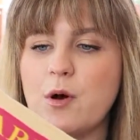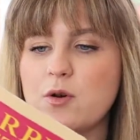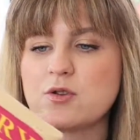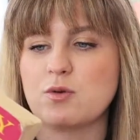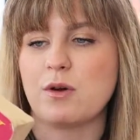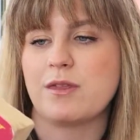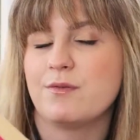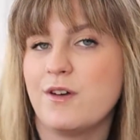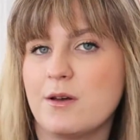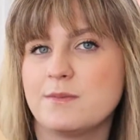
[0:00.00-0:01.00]
but also with
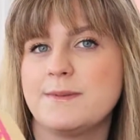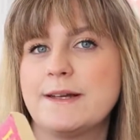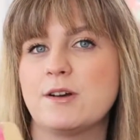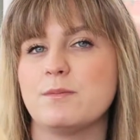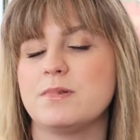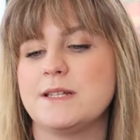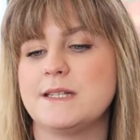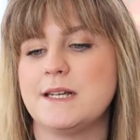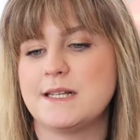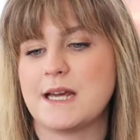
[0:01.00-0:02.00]
the films being
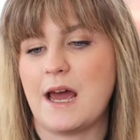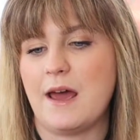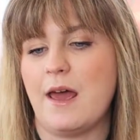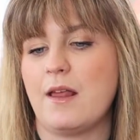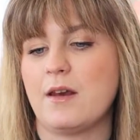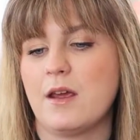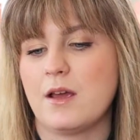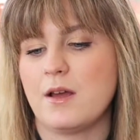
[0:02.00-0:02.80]
completed, and